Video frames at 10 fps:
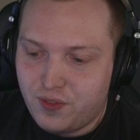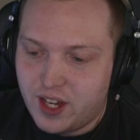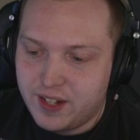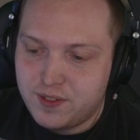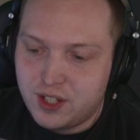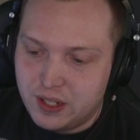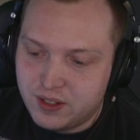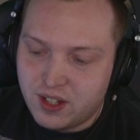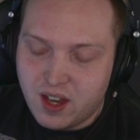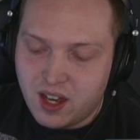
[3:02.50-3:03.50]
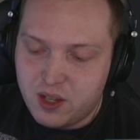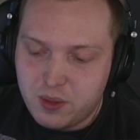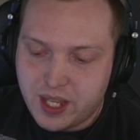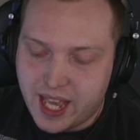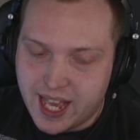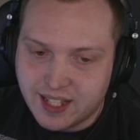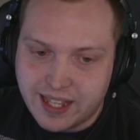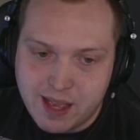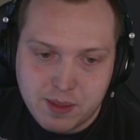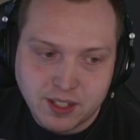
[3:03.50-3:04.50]
522. Oh, who cares,
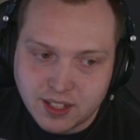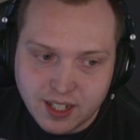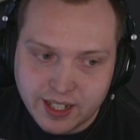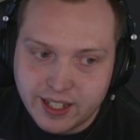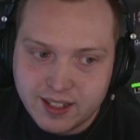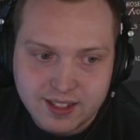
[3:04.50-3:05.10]
Airbus guy?